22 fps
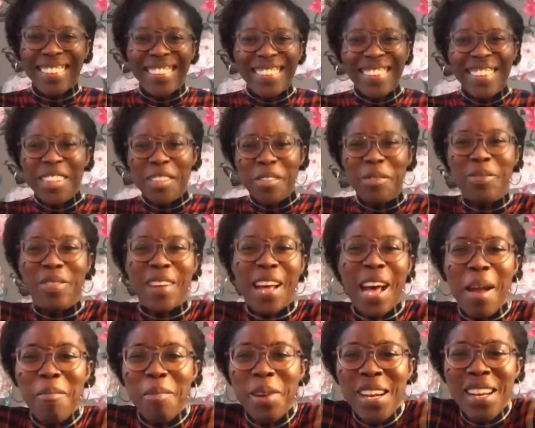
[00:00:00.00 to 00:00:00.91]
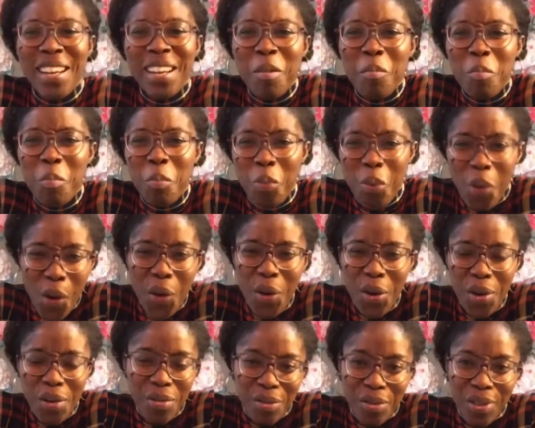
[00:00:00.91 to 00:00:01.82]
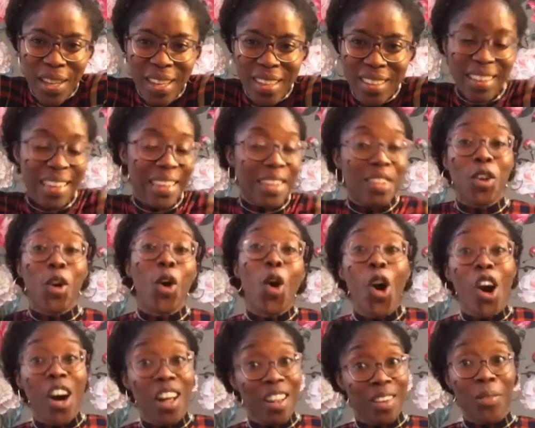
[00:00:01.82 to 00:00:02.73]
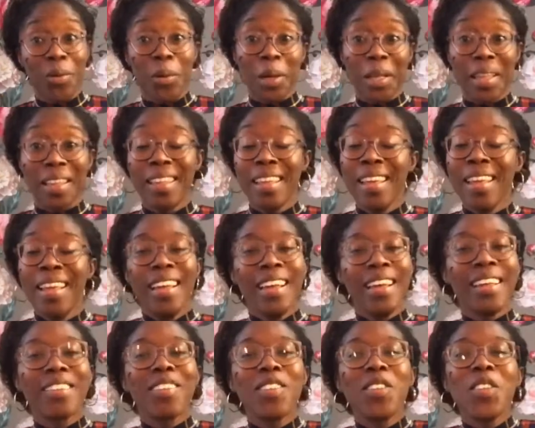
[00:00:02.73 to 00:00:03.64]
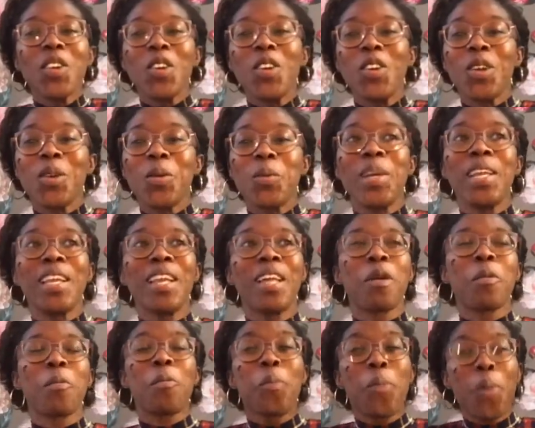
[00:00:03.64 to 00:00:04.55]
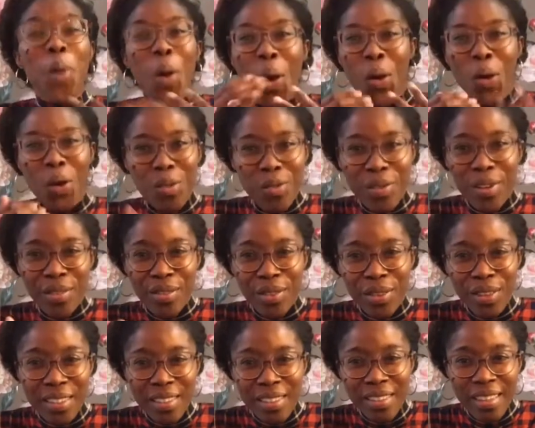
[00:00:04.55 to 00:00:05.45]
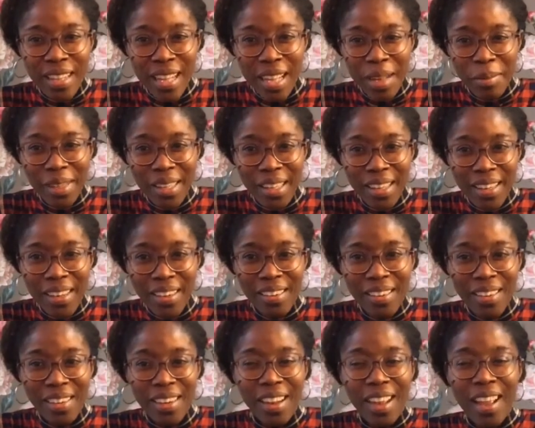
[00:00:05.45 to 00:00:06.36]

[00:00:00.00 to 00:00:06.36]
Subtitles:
this fabric like perfect? Like the colorway. Isn't the colorway like perfect for this time of year?